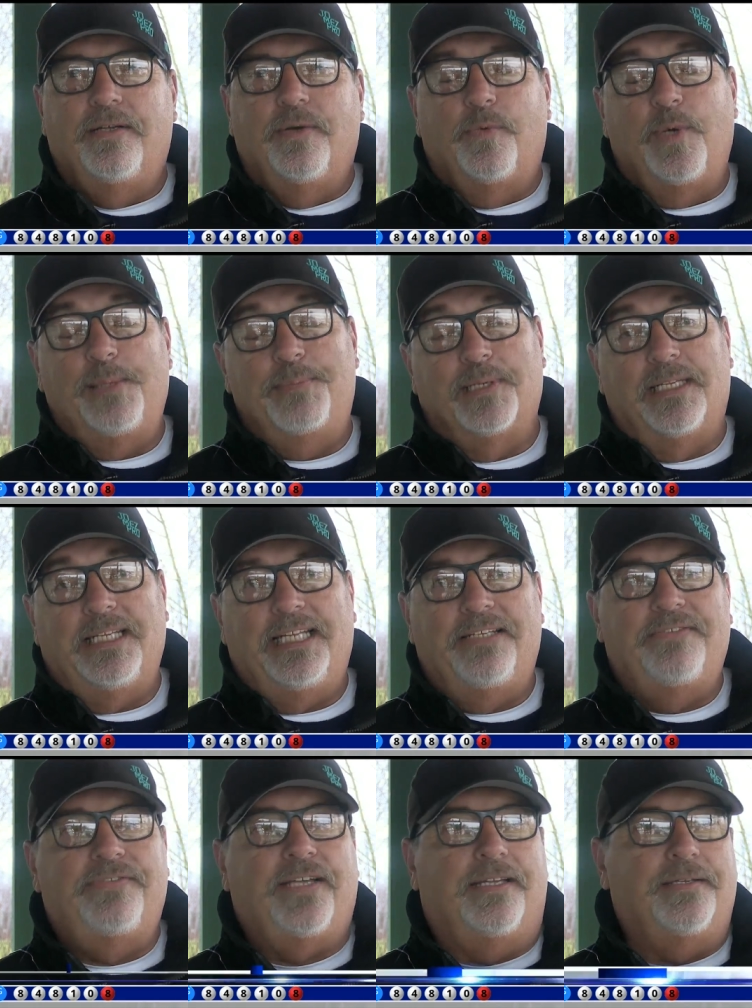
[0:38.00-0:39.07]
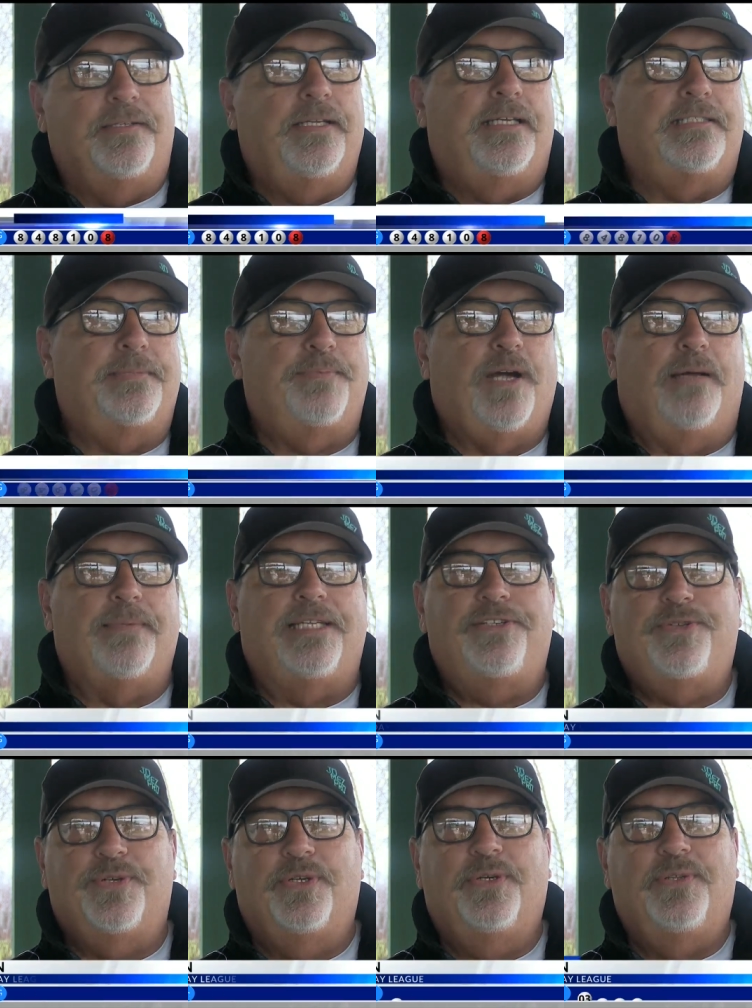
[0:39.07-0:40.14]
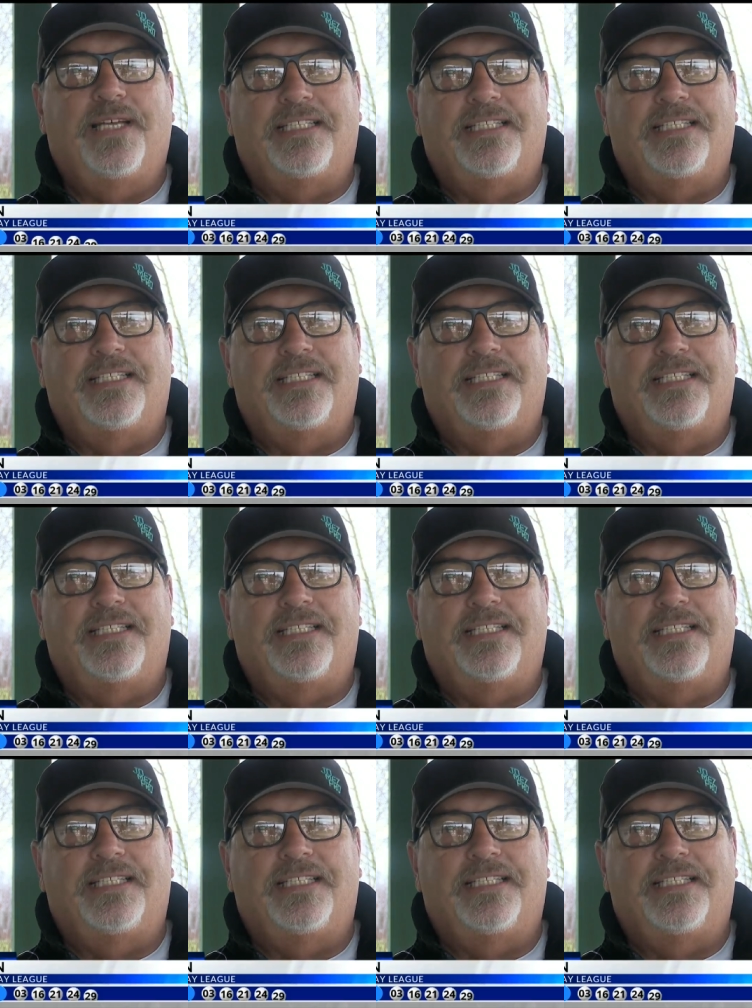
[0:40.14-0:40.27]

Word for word: we believe, and it's probably true,